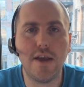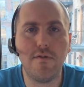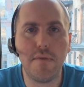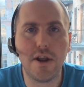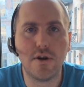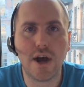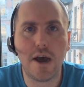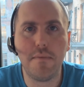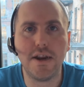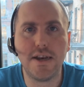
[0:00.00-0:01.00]
giving me your
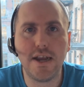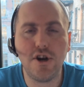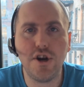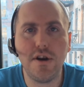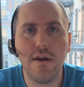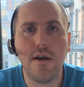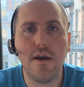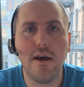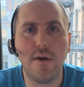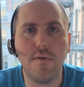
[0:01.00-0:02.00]
time and attention,
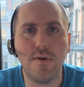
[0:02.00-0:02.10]
and